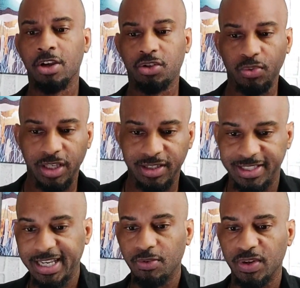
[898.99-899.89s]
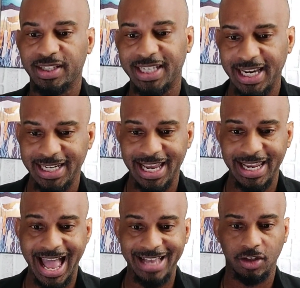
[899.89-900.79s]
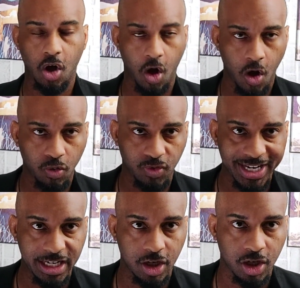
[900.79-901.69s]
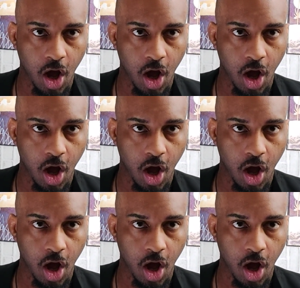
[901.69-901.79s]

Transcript: to the de-risking it has already